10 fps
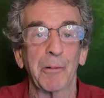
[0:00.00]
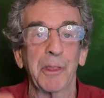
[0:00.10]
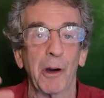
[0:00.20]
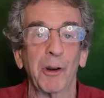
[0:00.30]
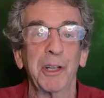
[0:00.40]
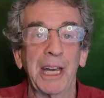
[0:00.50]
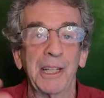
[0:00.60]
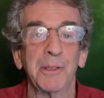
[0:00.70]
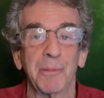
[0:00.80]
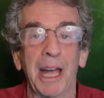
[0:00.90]
with
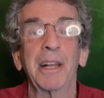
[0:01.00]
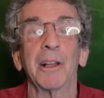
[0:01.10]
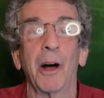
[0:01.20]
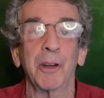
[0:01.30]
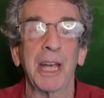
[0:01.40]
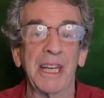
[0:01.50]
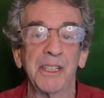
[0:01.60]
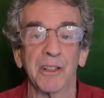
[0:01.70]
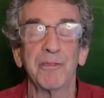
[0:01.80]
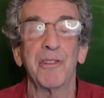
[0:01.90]
Archangel Michael,
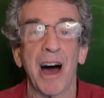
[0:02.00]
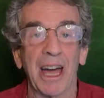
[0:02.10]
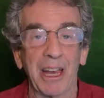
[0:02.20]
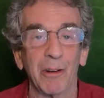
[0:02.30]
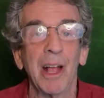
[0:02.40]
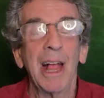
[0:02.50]
Archangel of Fire,